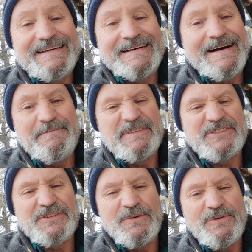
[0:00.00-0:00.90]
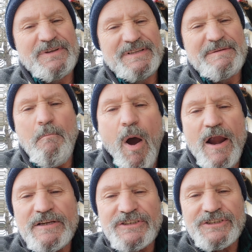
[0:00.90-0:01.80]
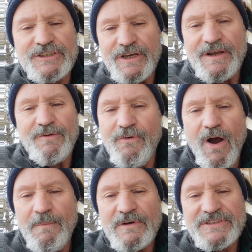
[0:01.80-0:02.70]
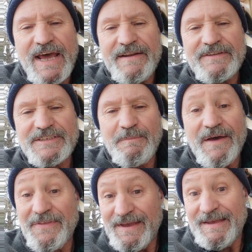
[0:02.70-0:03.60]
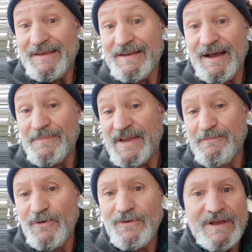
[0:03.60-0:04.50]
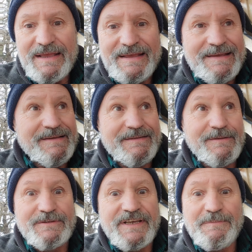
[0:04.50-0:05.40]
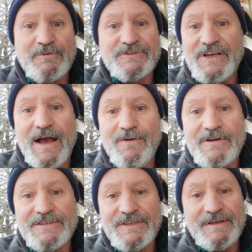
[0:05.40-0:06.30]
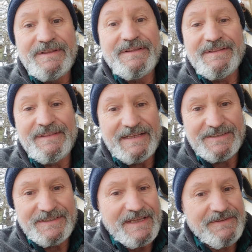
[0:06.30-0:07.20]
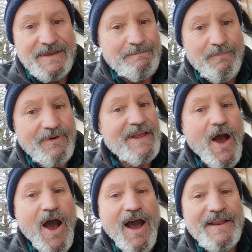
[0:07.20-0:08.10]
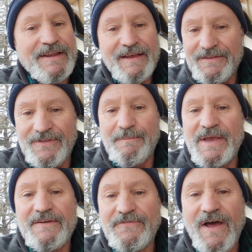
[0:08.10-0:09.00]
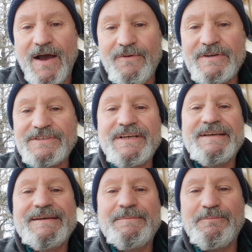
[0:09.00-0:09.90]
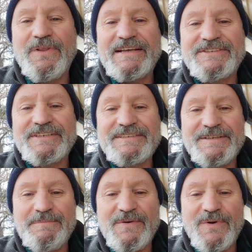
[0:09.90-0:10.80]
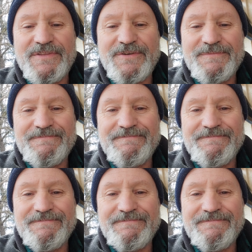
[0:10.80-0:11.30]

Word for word: Um, but still, March. We're almost out of this month. Come April, those April showers, let's let them bring on the Mayflowers. Blessings be with you.